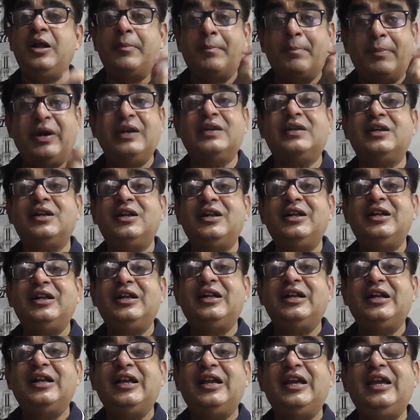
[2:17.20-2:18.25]
But
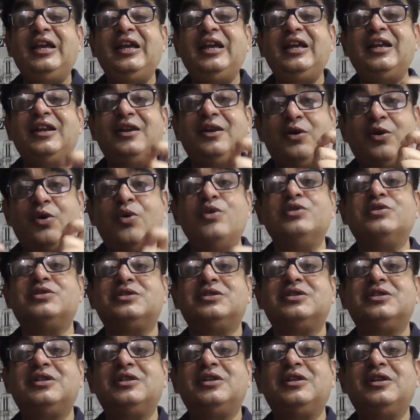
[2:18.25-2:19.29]
he
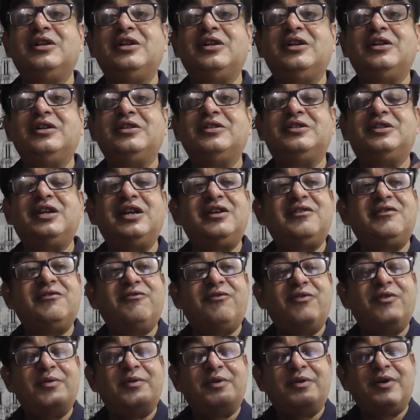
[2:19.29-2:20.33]
knows that
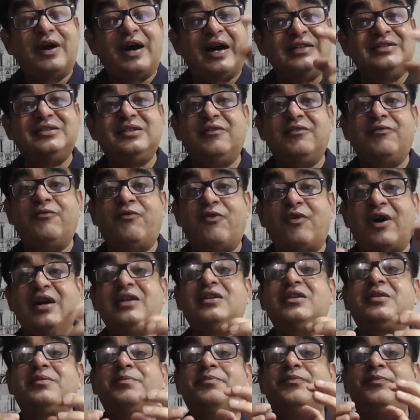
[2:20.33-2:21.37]

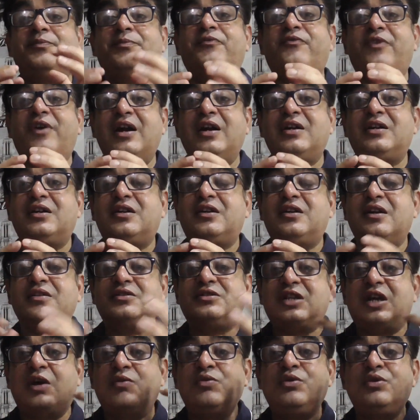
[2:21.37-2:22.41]
what
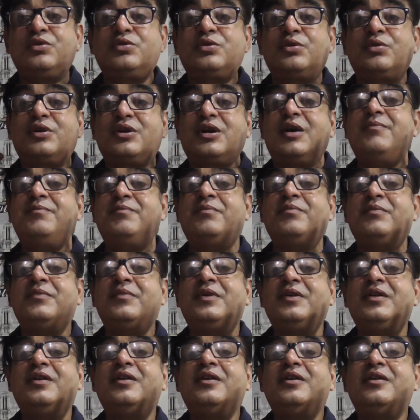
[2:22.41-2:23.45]
sound should come
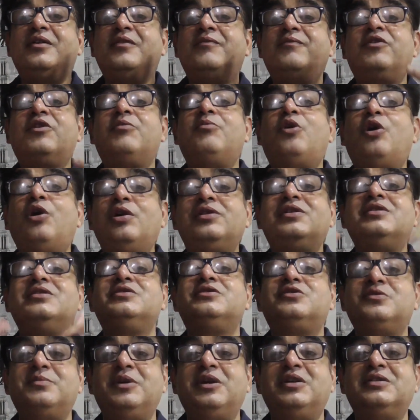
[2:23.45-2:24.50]
from all the
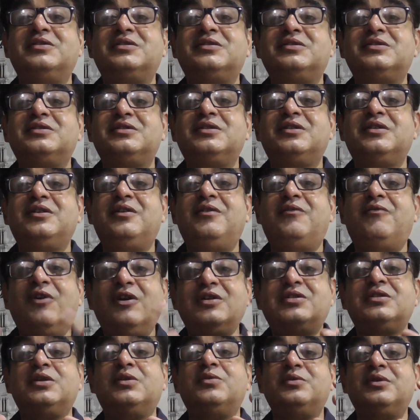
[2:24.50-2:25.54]
instruments.
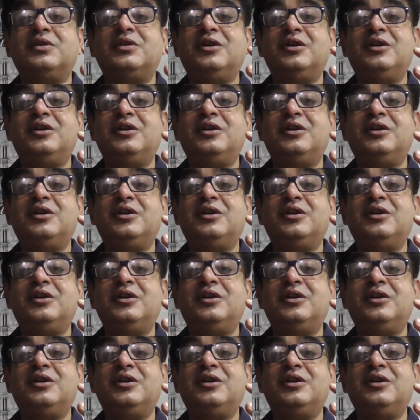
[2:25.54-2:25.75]
What sound?